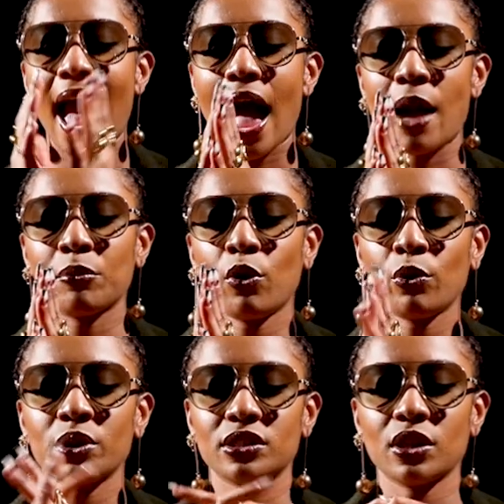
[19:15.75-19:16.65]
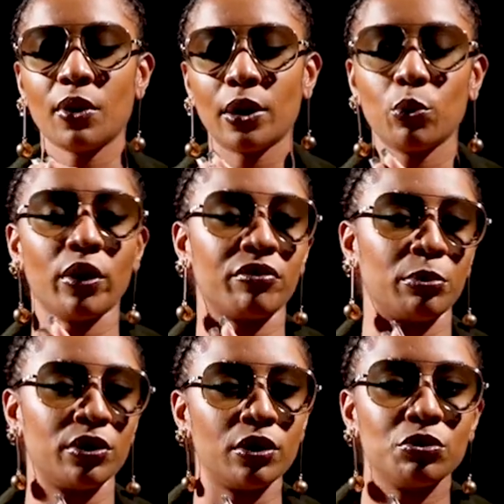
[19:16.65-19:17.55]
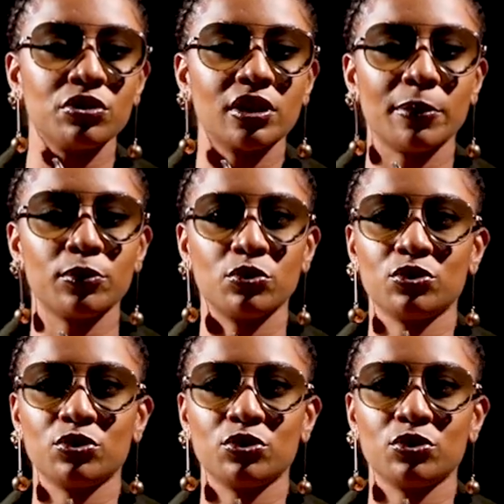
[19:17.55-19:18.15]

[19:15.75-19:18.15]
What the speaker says: I'm always the one who everybody looks up to.